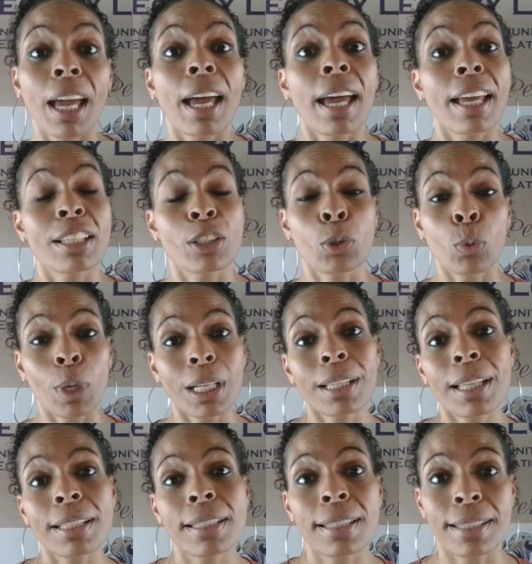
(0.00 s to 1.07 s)
It's credit
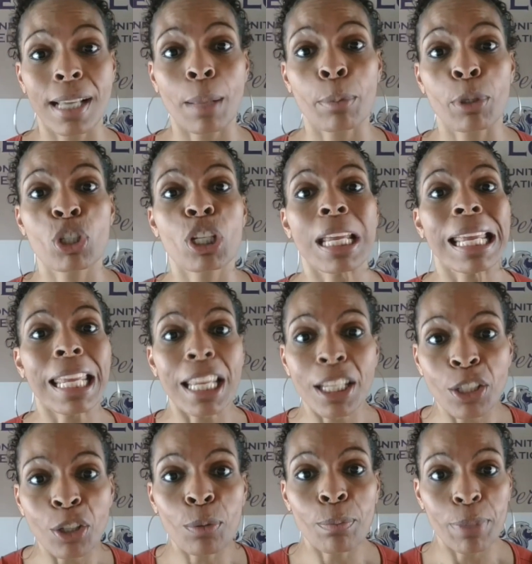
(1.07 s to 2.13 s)
that's established in
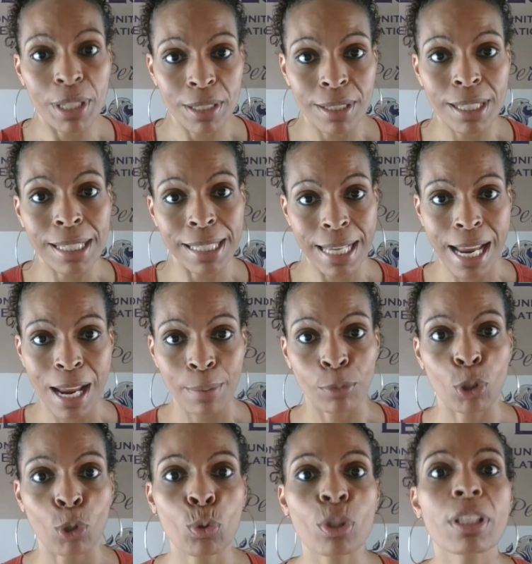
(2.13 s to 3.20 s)
your business name
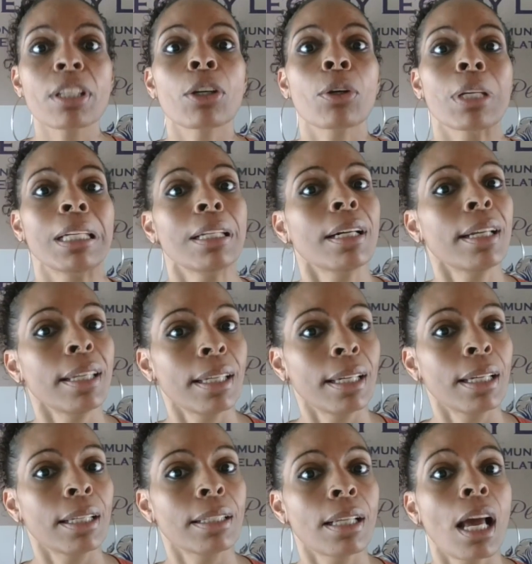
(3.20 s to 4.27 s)
using your
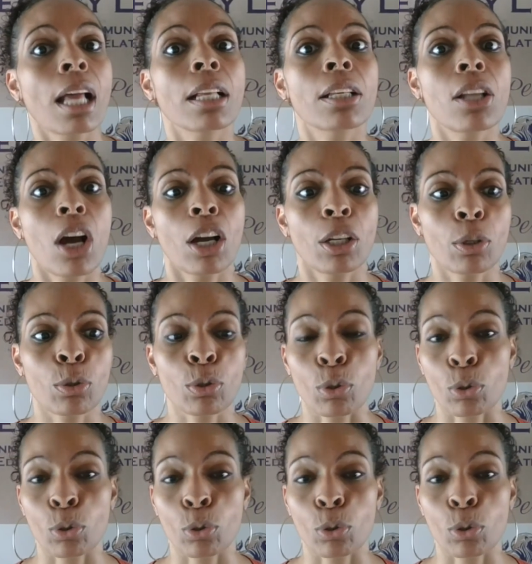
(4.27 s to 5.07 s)
EIN, not your social